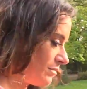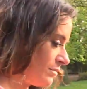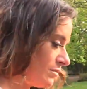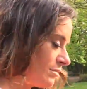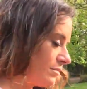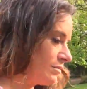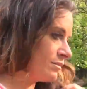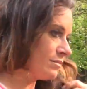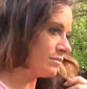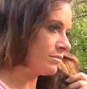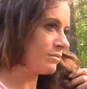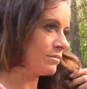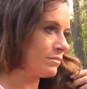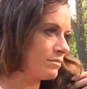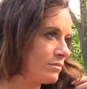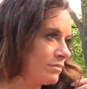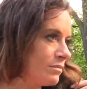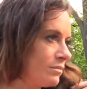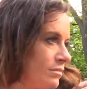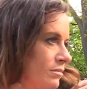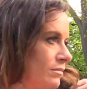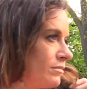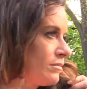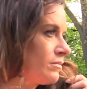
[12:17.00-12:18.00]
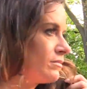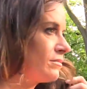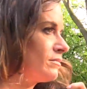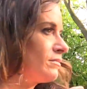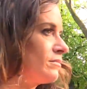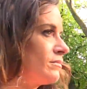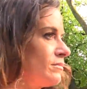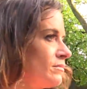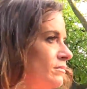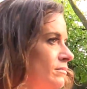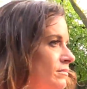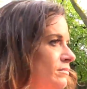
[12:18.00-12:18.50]
But
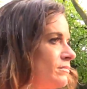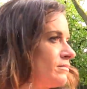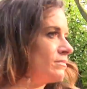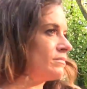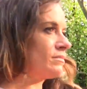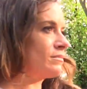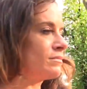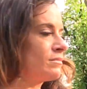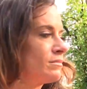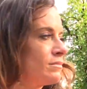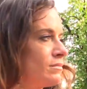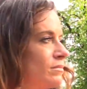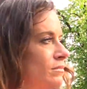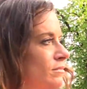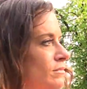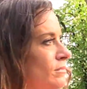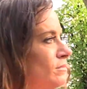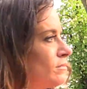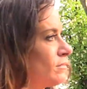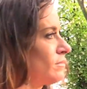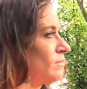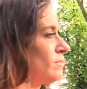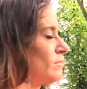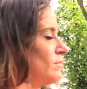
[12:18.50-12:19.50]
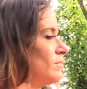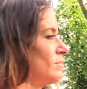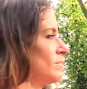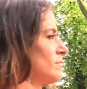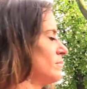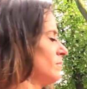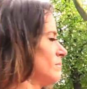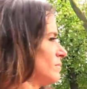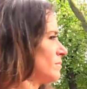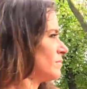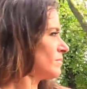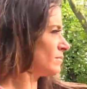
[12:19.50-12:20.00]
you say that
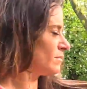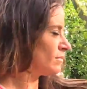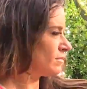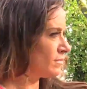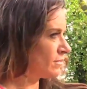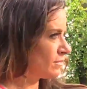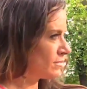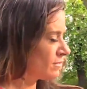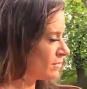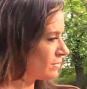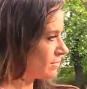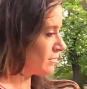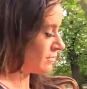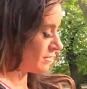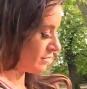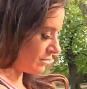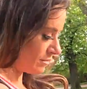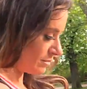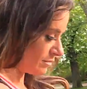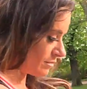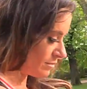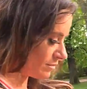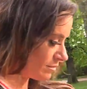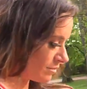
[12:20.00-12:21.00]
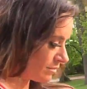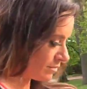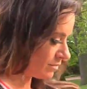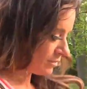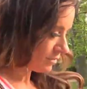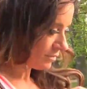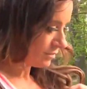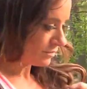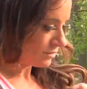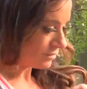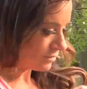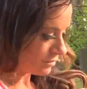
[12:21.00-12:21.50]
for you, like you
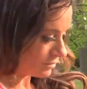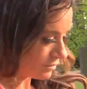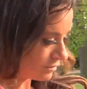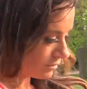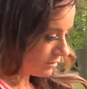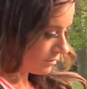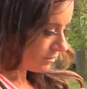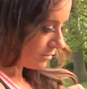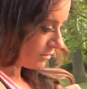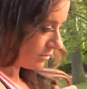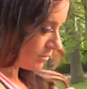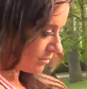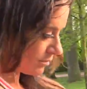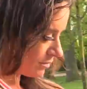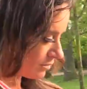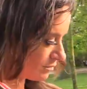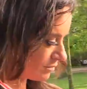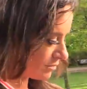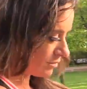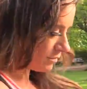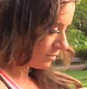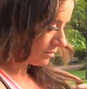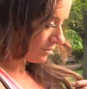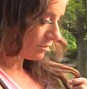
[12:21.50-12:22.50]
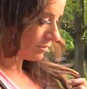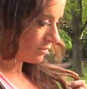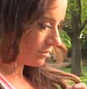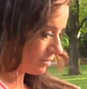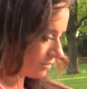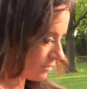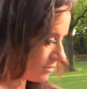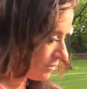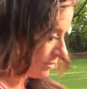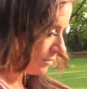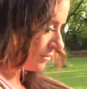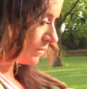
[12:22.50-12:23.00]
personally think,
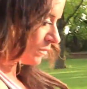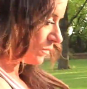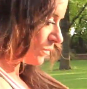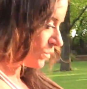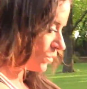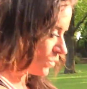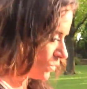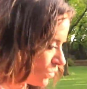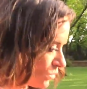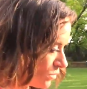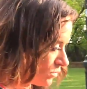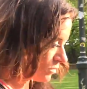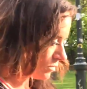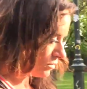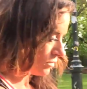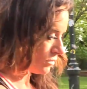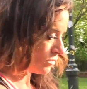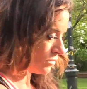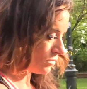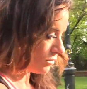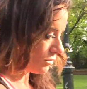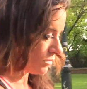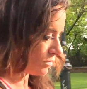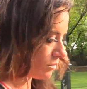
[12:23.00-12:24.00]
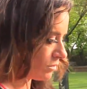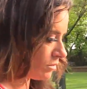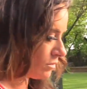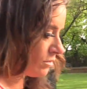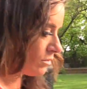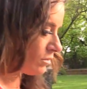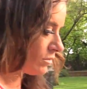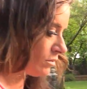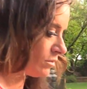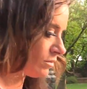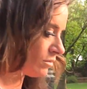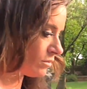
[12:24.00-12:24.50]
you personally would like
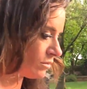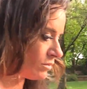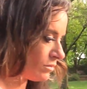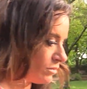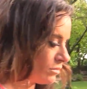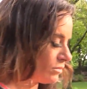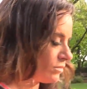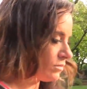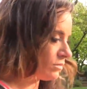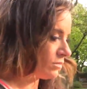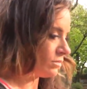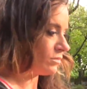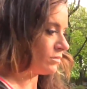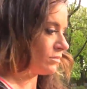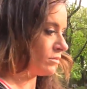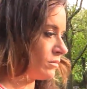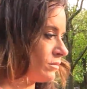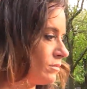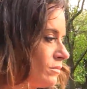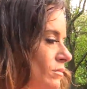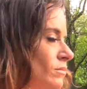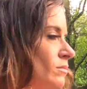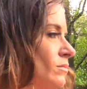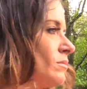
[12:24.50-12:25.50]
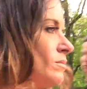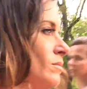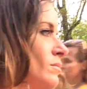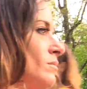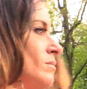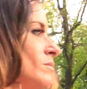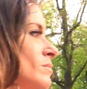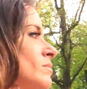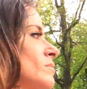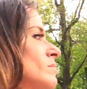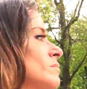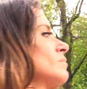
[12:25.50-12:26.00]
session wrestling to be more
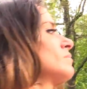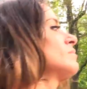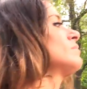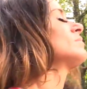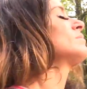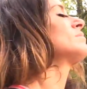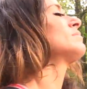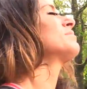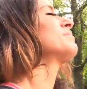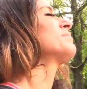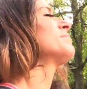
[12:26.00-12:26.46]
mainstream.